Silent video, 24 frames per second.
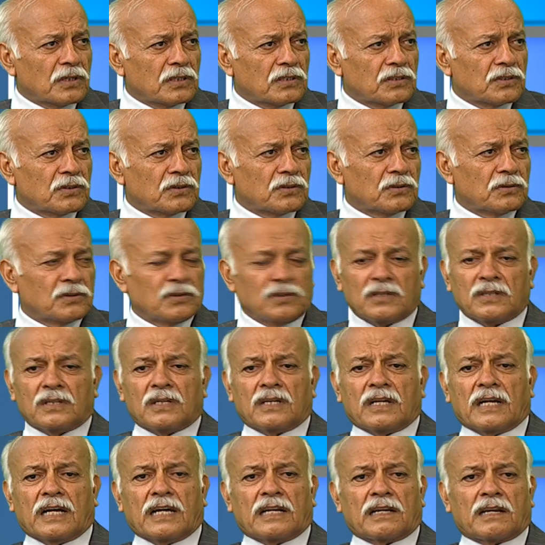
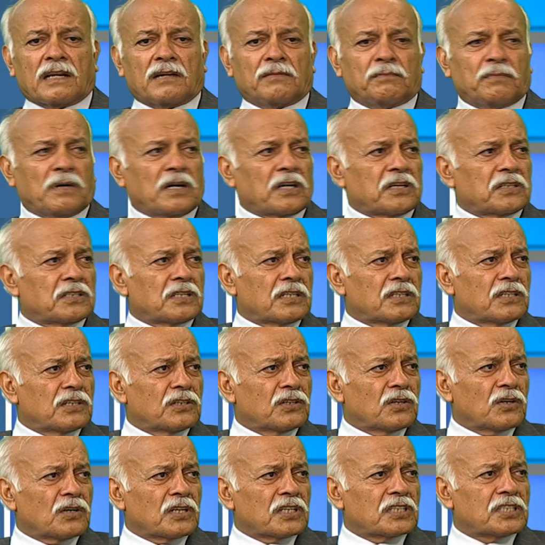and Pakistan
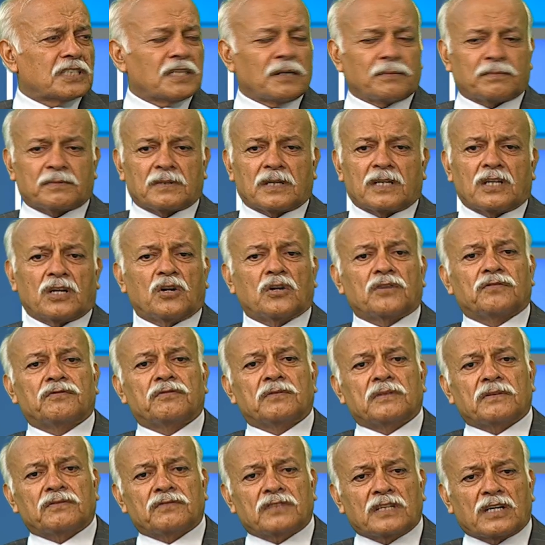did not accept, and now
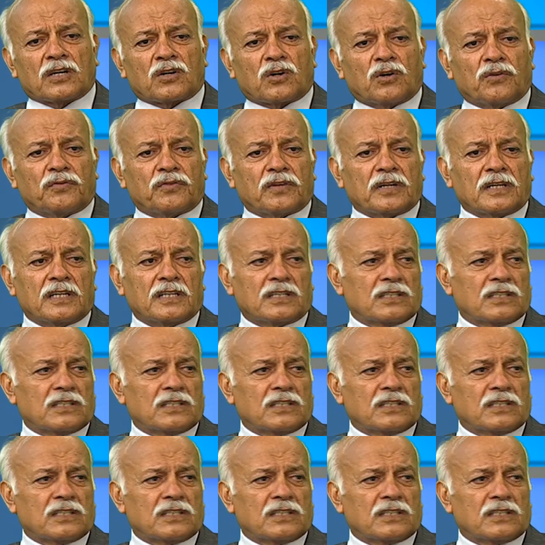if they are offering